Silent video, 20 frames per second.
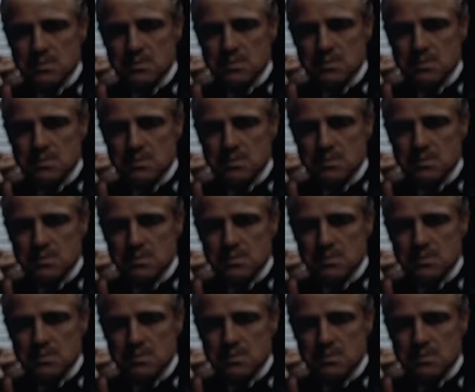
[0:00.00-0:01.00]

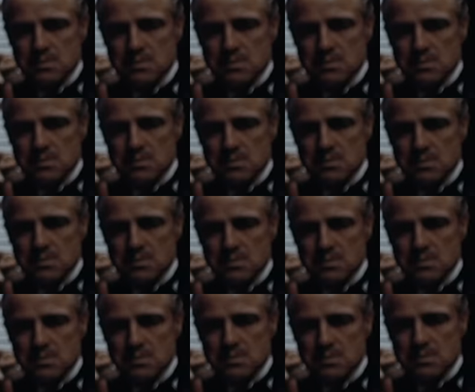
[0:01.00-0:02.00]

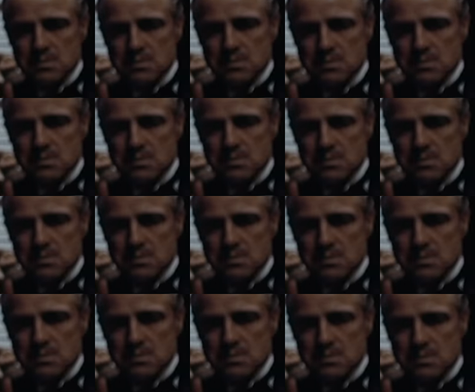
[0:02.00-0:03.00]

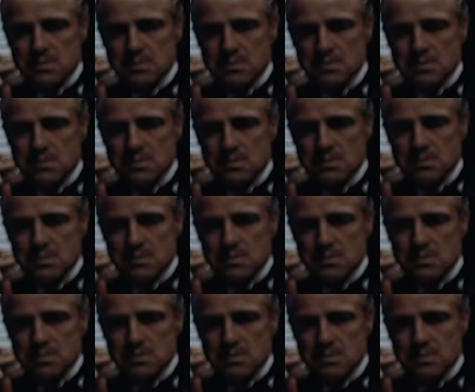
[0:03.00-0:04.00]

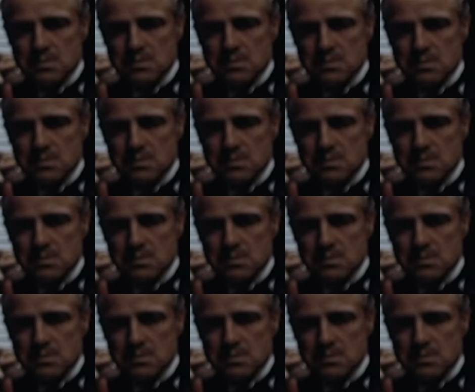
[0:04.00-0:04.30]
This person isn't speaking.